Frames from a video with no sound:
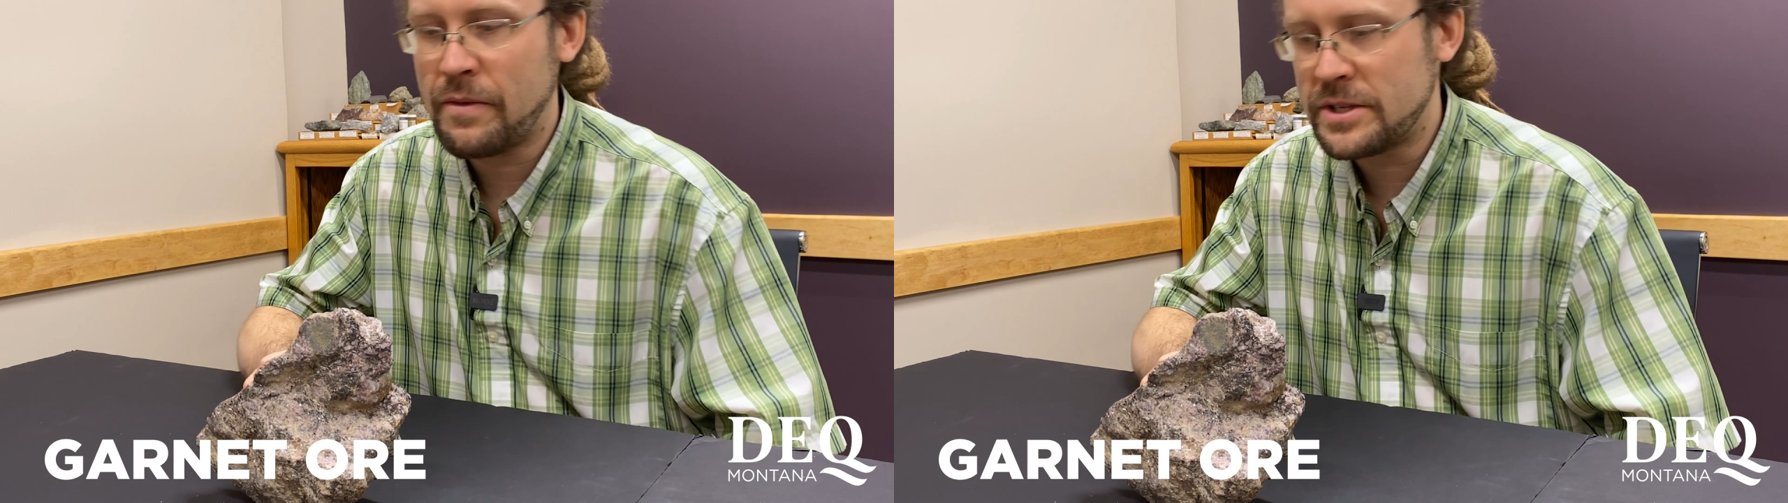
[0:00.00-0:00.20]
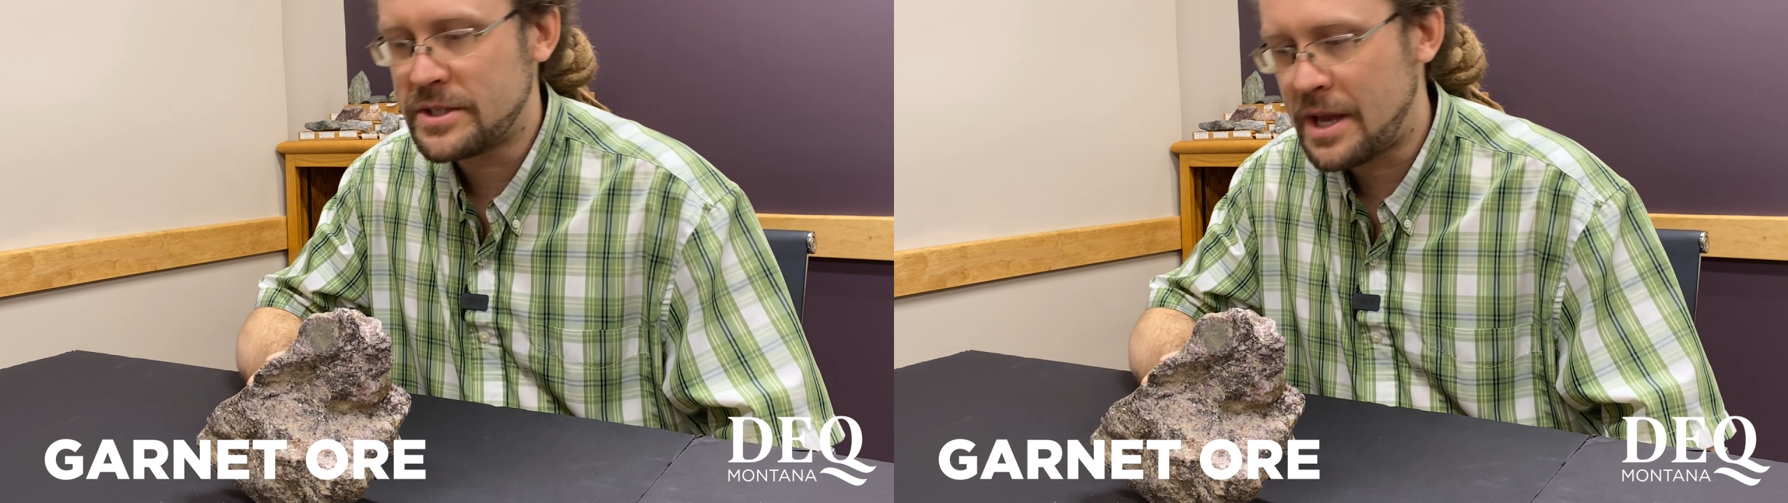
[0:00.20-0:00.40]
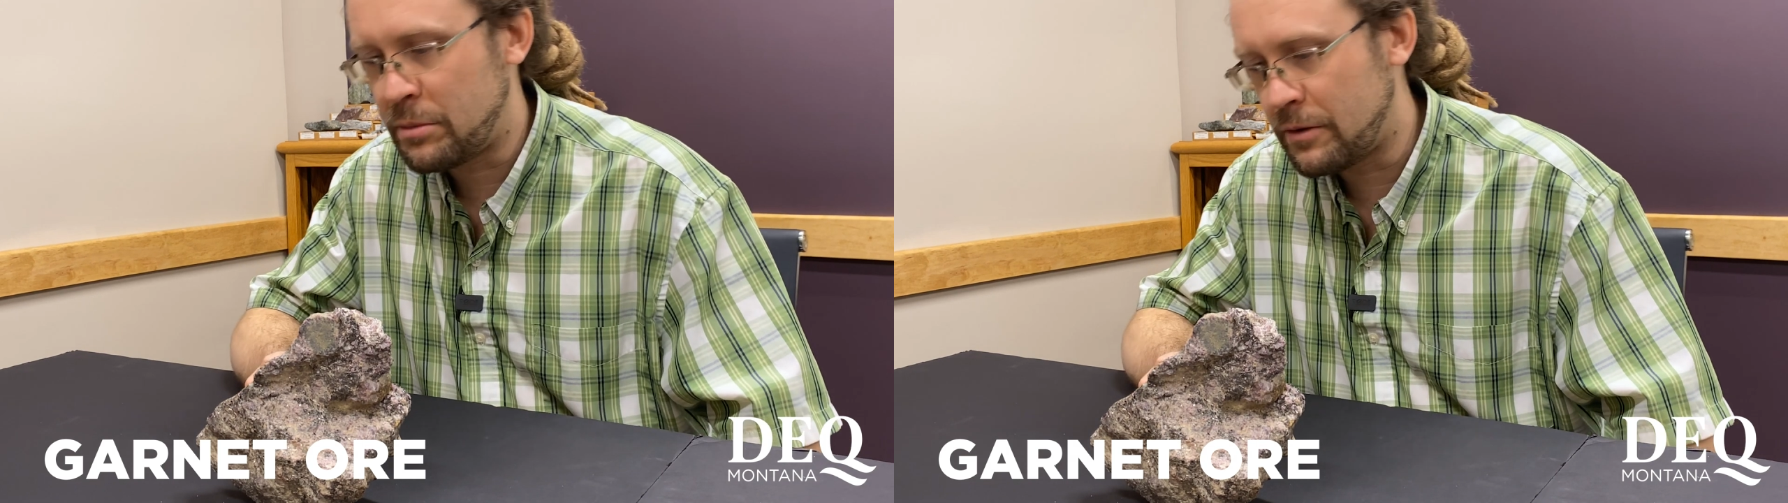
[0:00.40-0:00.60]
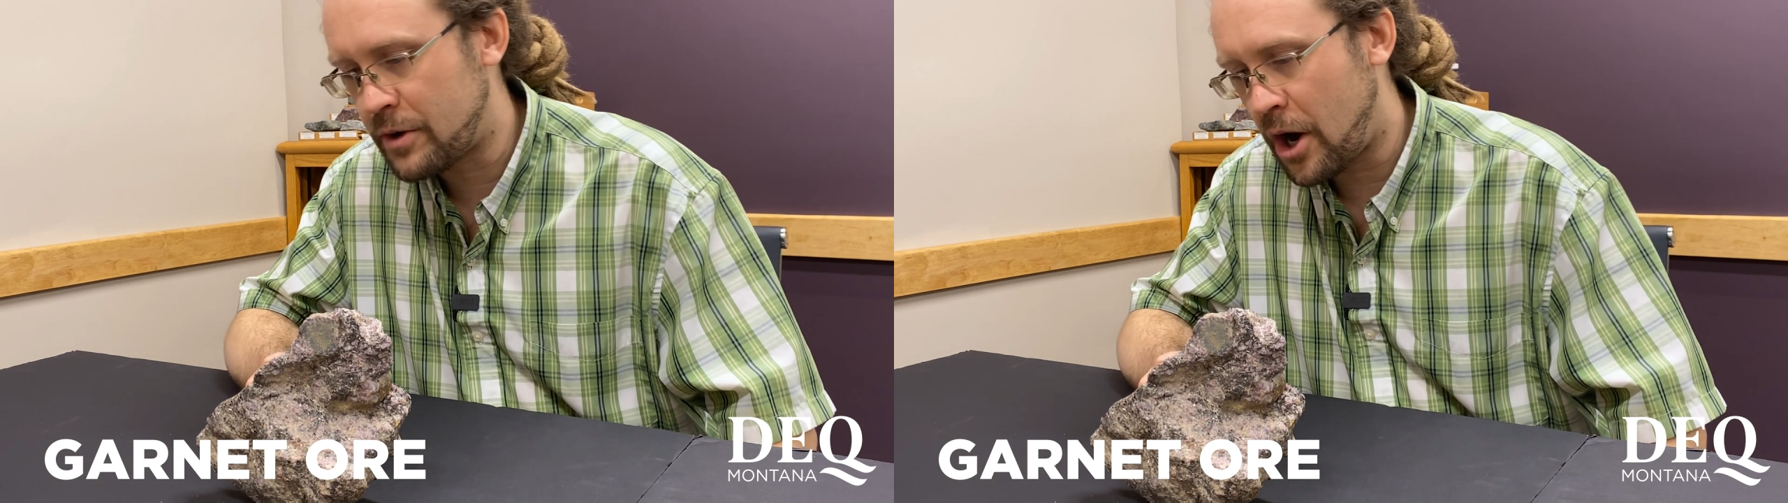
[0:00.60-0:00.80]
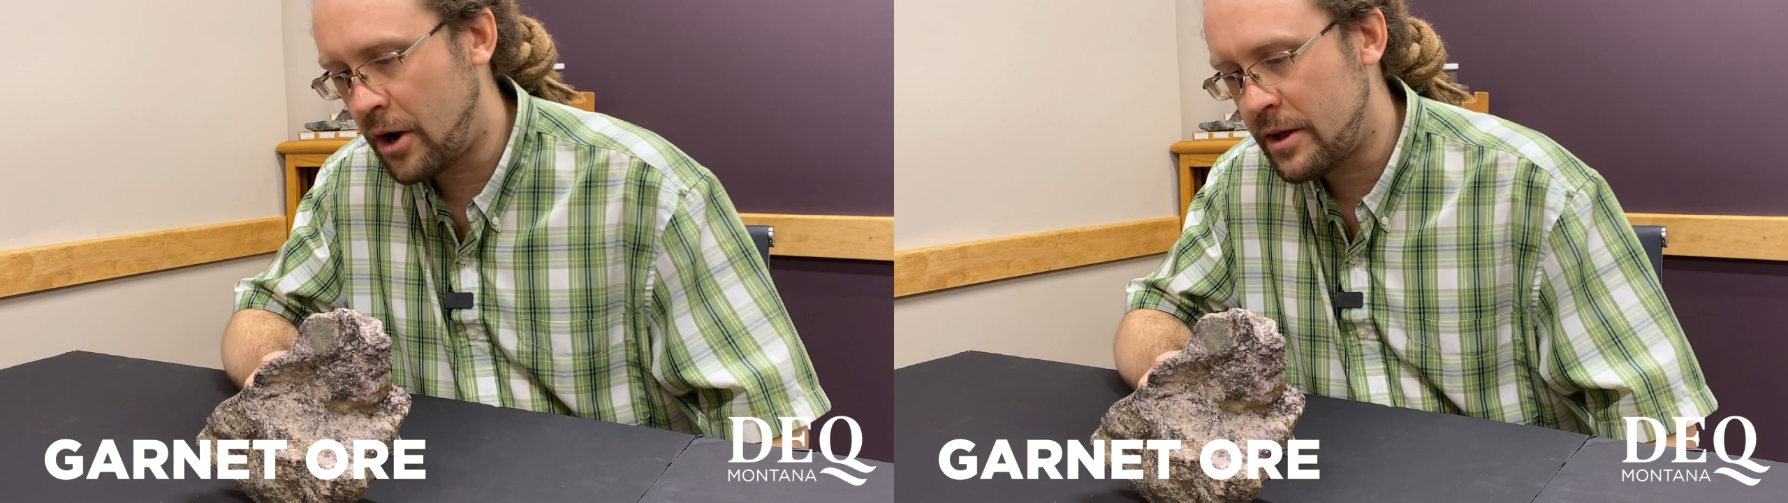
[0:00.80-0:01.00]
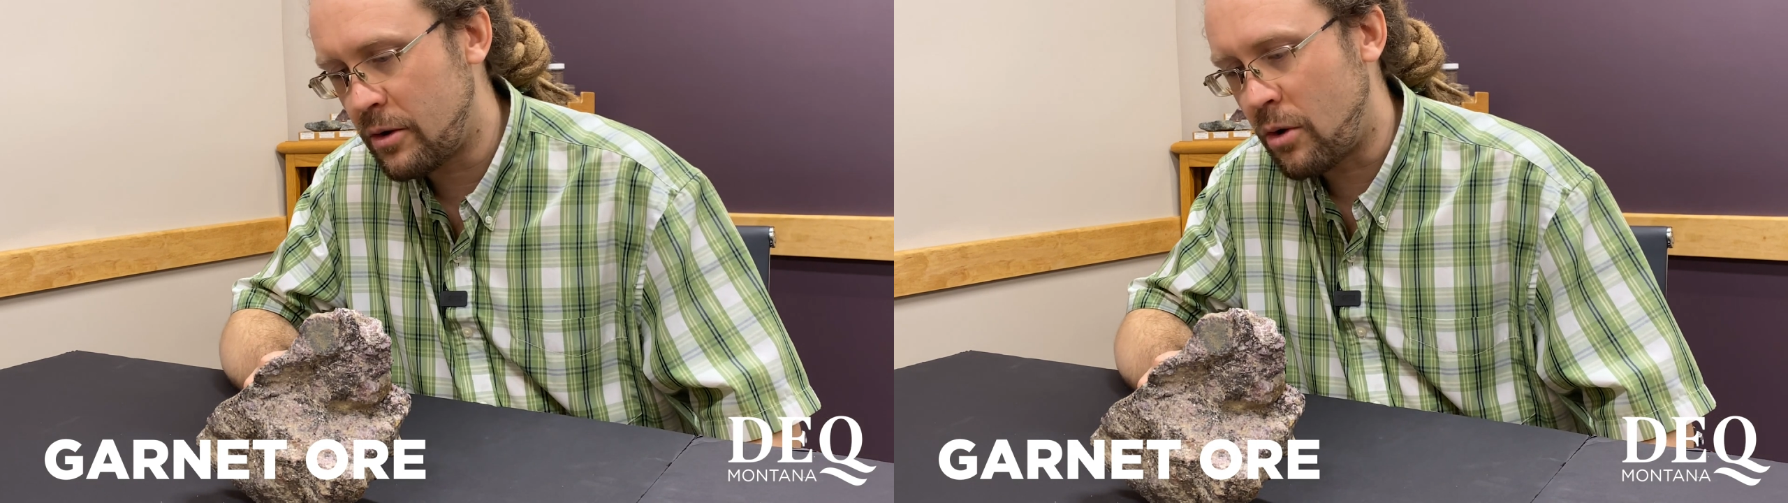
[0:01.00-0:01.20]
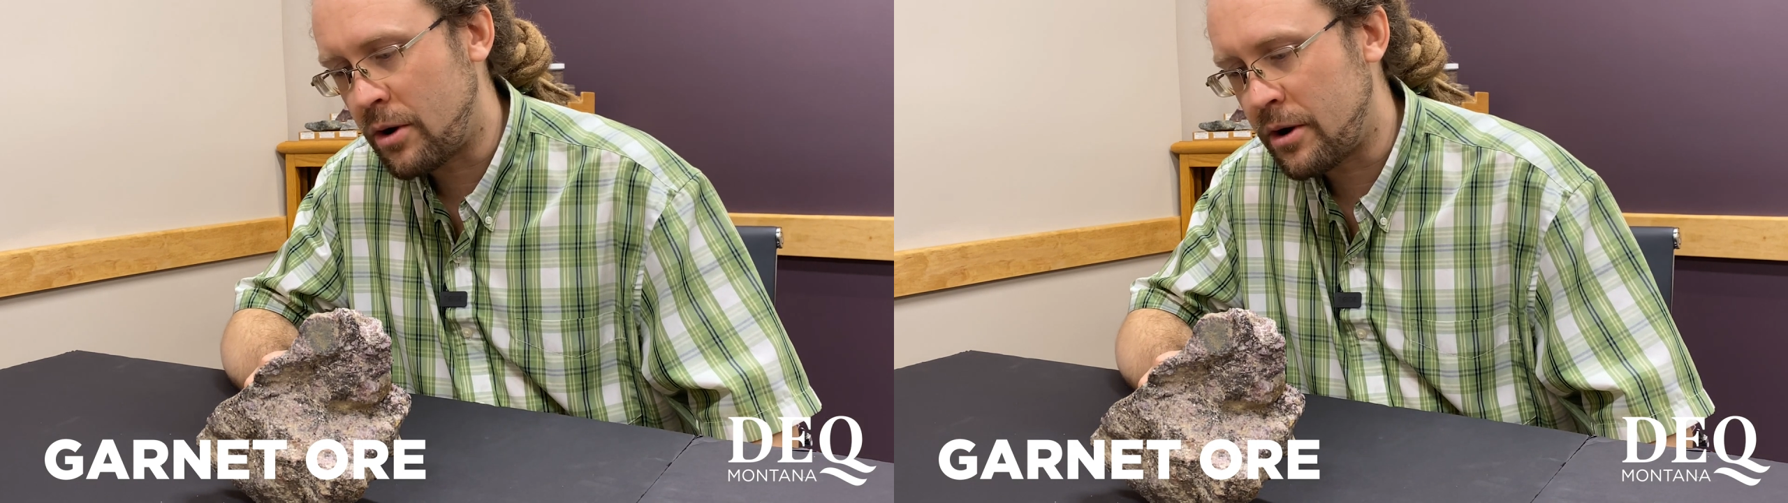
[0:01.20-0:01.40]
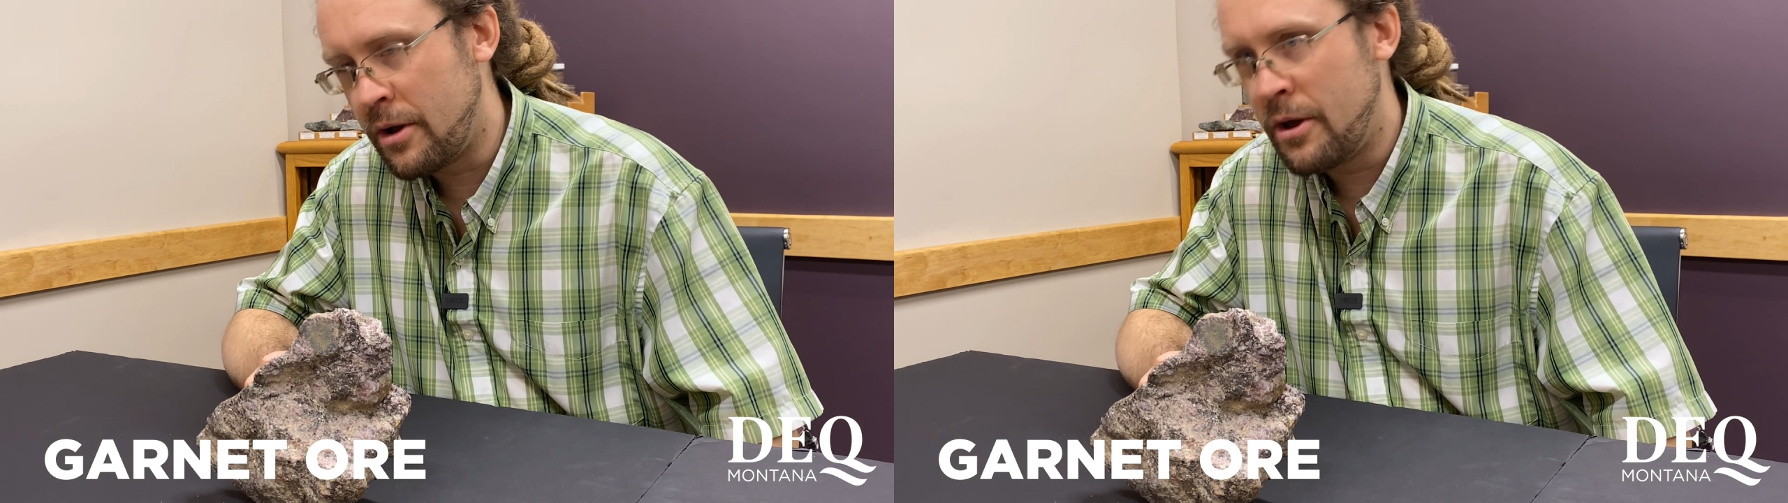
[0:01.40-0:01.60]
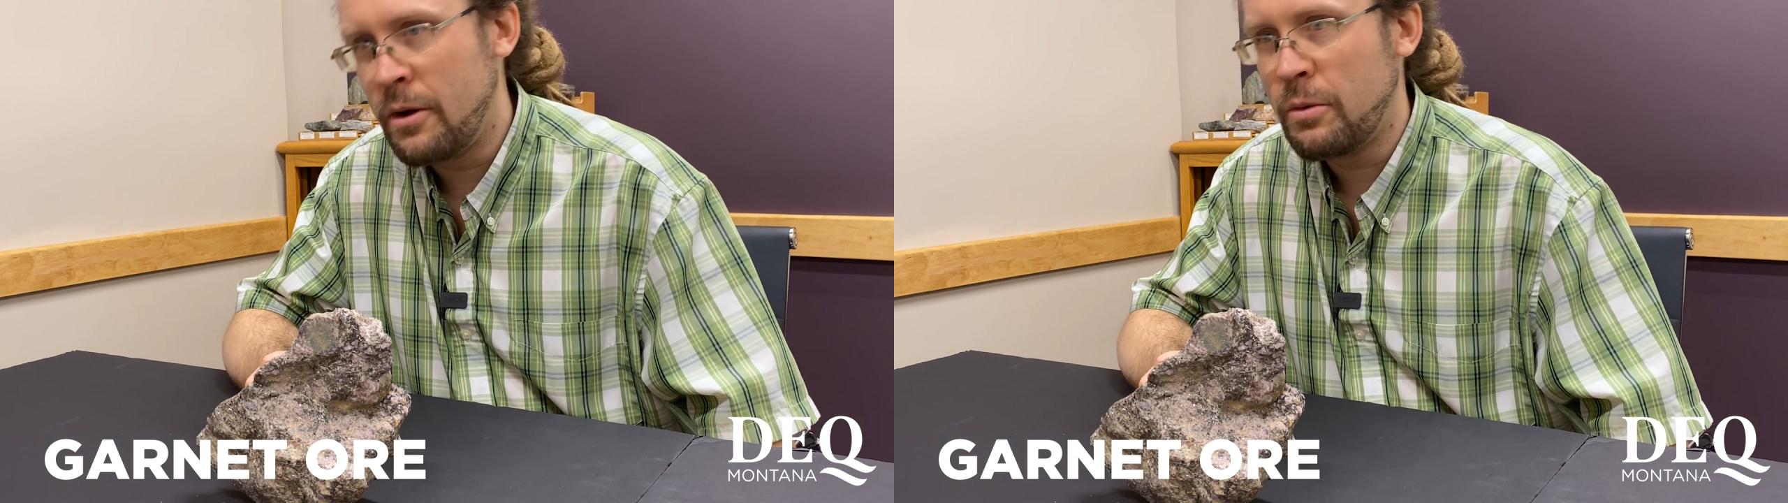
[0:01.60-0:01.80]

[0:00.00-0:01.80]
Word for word: about this sample of garnet ore,